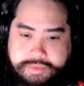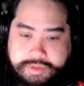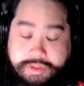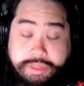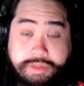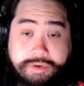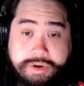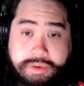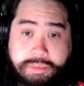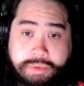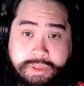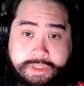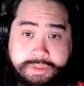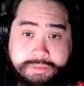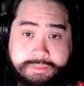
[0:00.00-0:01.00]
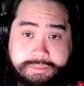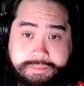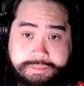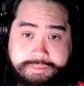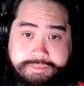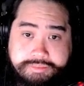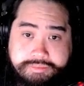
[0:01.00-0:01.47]
31.
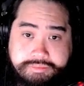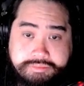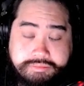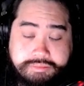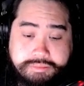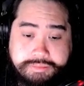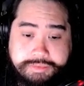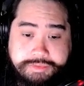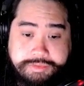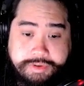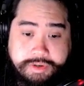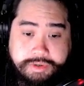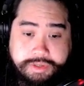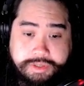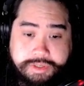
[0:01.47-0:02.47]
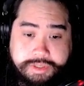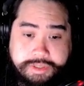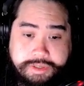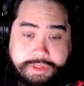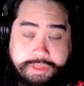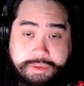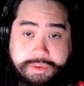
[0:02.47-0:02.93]
Fairly good.
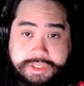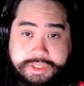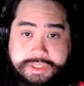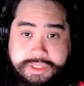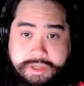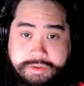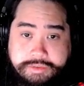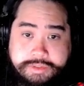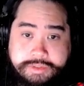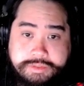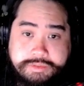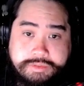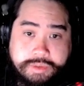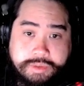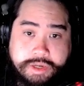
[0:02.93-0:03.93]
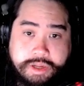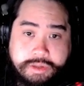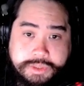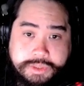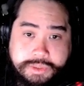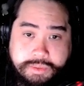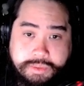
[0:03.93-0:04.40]
37 for
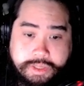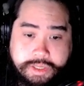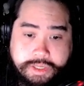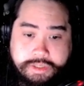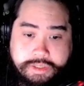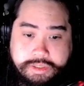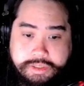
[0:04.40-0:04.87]
Calstone Light.